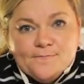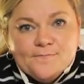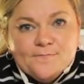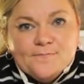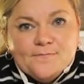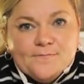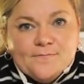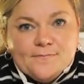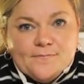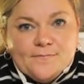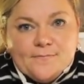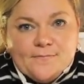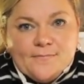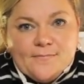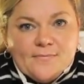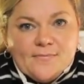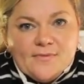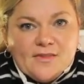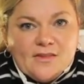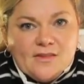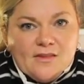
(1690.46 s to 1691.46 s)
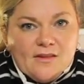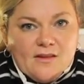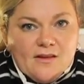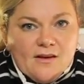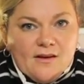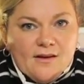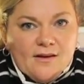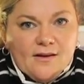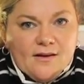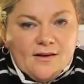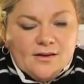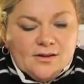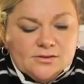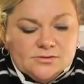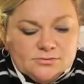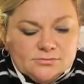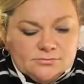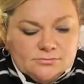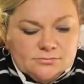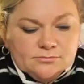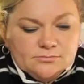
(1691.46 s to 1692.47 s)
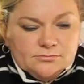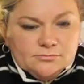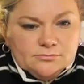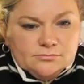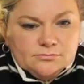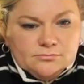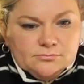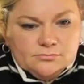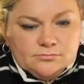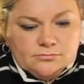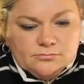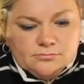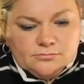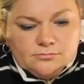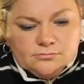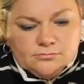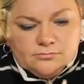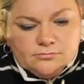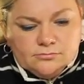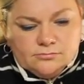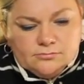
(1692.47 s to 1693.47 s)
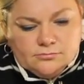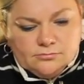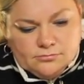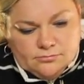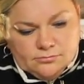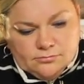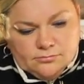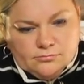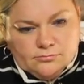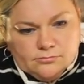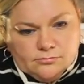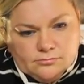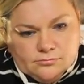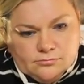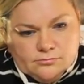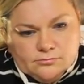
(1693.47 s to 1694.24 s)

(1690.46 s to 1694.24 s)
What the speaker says: (no one is talking)